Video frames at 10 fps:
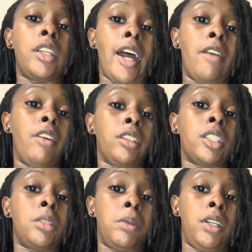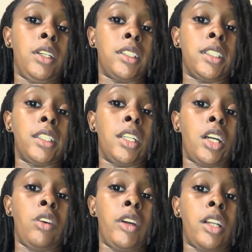diverse experiences in the
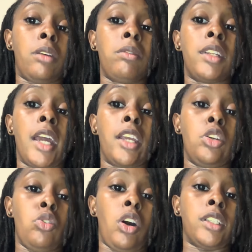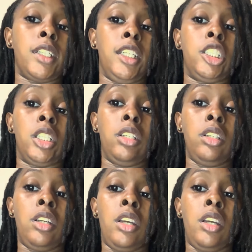curriculum that you are teaching,